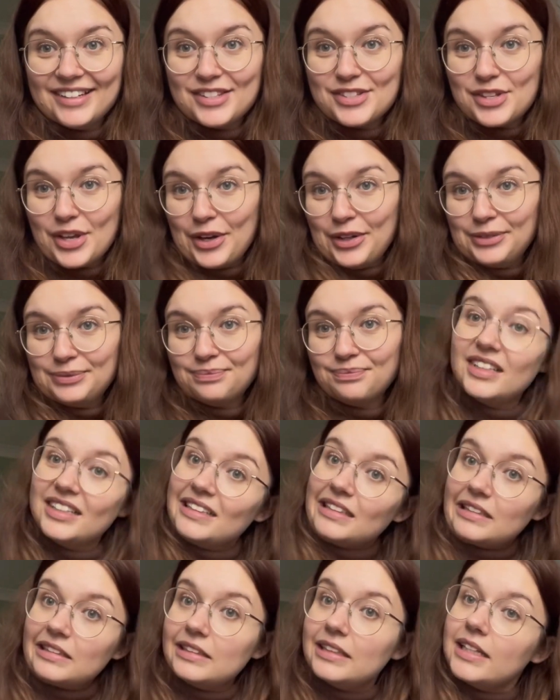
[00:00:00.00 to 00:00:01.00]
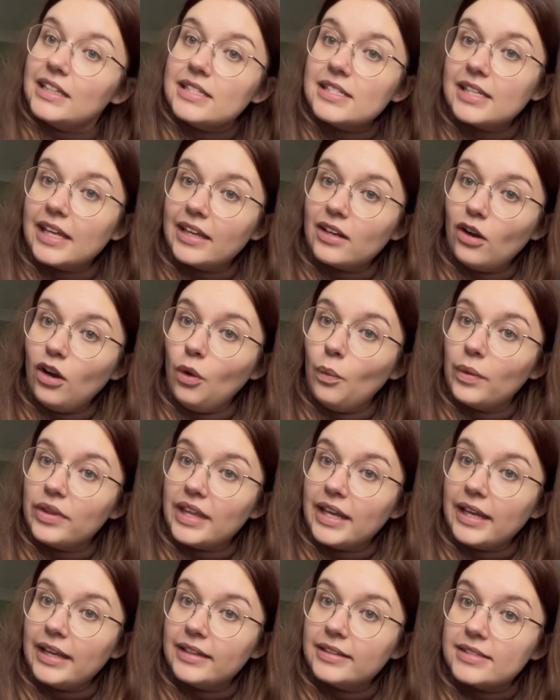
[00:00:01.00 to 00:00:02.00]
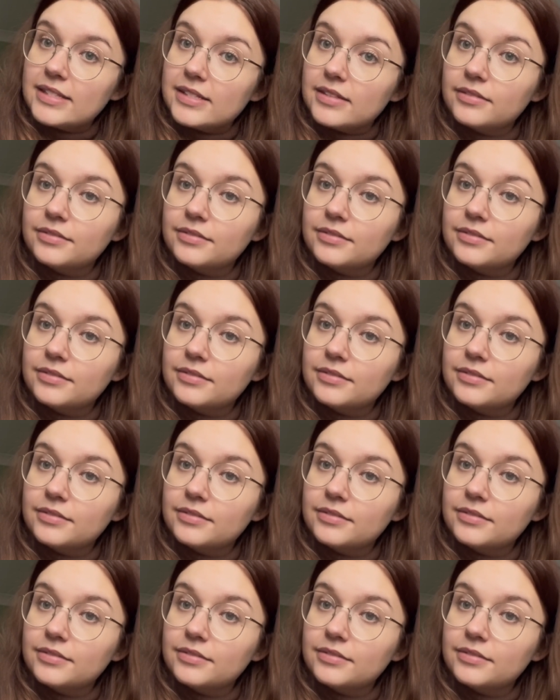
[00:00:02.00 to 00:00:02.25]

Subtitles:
so let's get on with it.